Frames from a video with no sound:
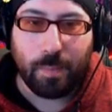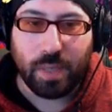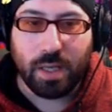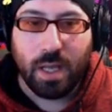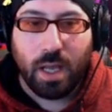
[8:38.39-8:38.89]

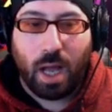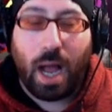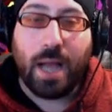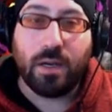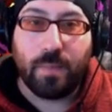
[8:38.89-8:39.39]
But
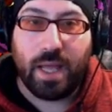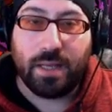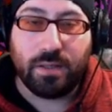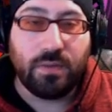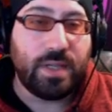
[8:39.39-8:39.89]
Iron
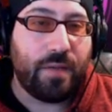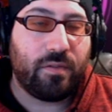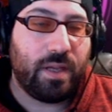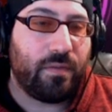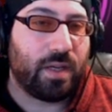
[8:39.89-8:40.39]
Man, you
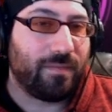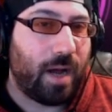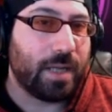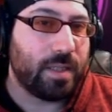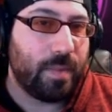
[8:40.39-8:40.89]
definitely have
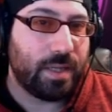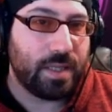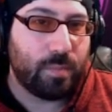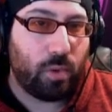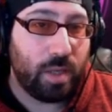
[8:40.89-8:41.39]
unlocked him at this
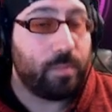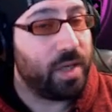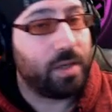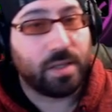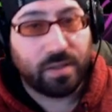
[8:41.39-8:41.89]
point
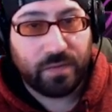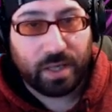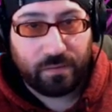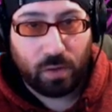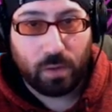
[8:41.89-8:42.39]
because of Nick
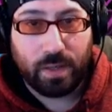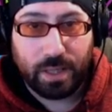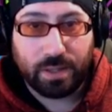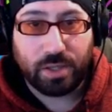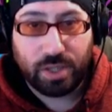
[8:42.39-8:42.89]
Fury
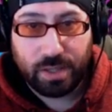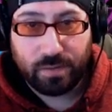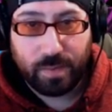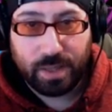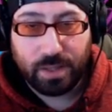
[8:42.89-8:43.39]
and the shield
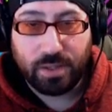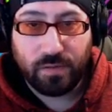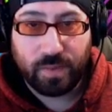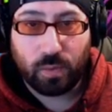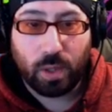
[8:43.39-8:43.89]
minions you've
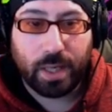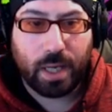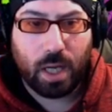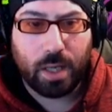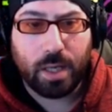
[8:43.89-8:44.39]
been working on.